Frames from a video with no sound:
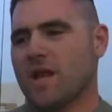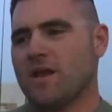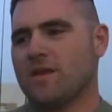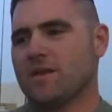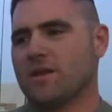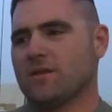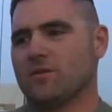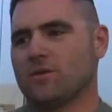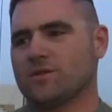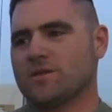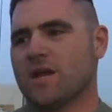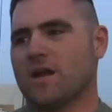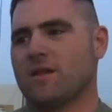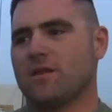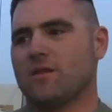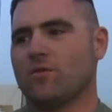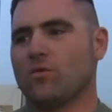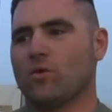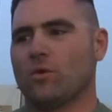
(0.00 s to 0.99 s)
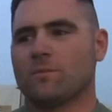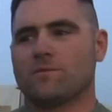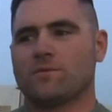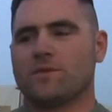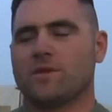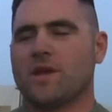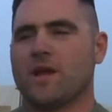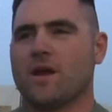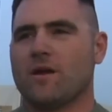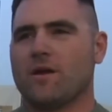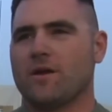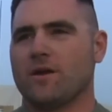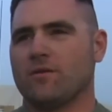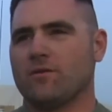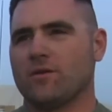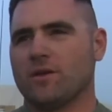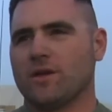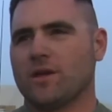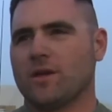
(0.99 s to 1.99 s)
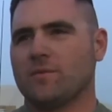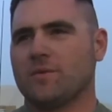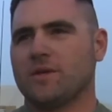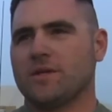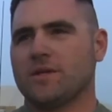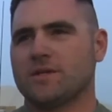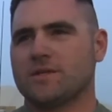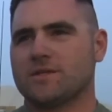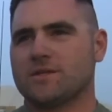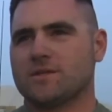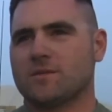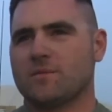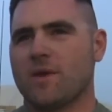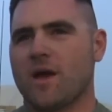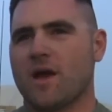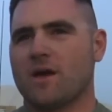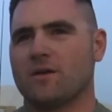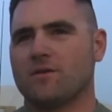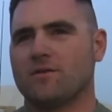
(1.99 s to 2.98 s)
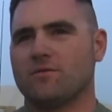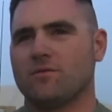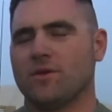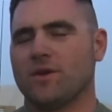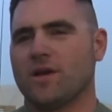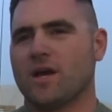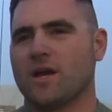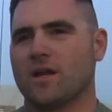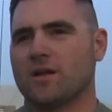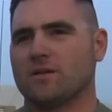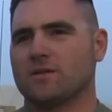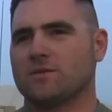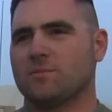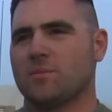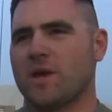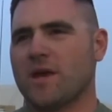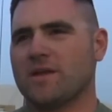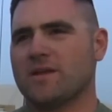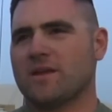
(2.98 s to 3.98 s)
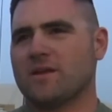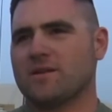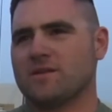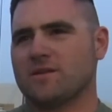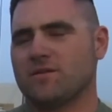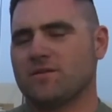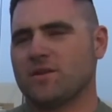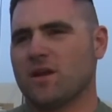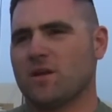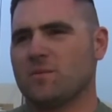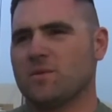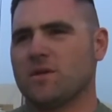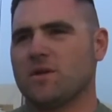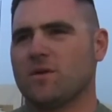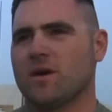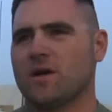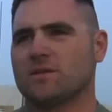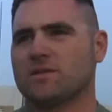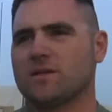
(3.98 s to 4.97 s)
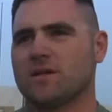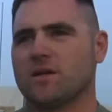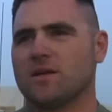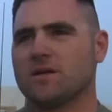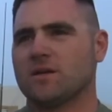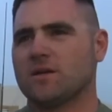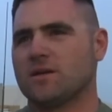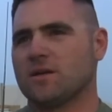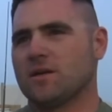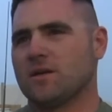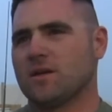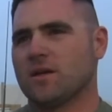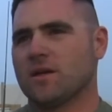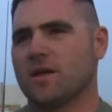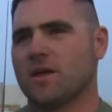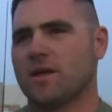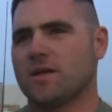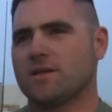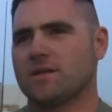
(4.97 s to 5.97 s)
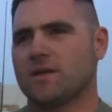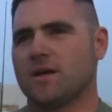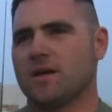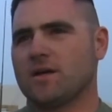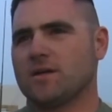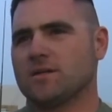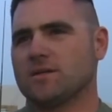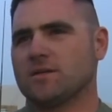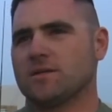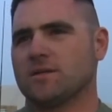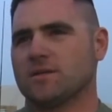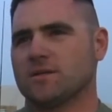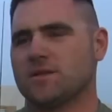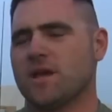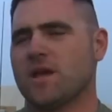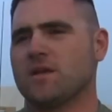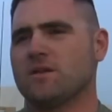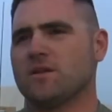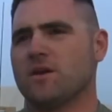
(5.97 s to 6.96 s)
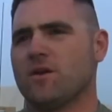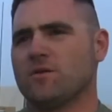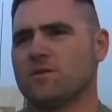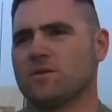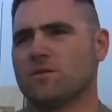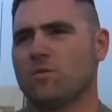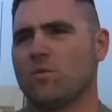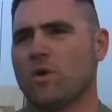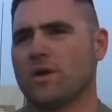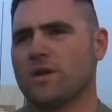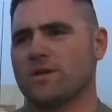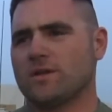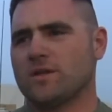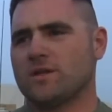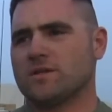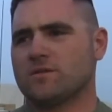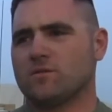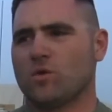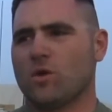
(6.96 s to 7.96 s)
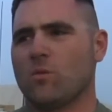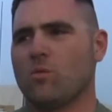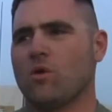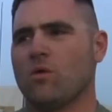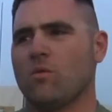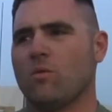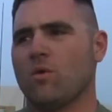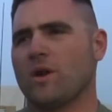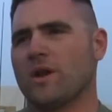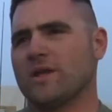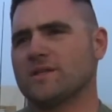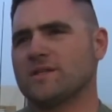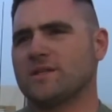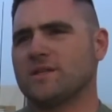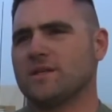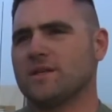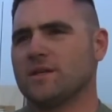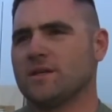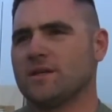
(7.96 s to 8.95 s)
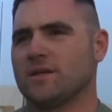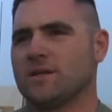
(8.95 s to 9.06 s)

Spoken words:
Anything that looks out of the norm for the area, really. I mean, it's just a matter, you really got to pay attention every time you go out there and take note to what is normal and what isn't.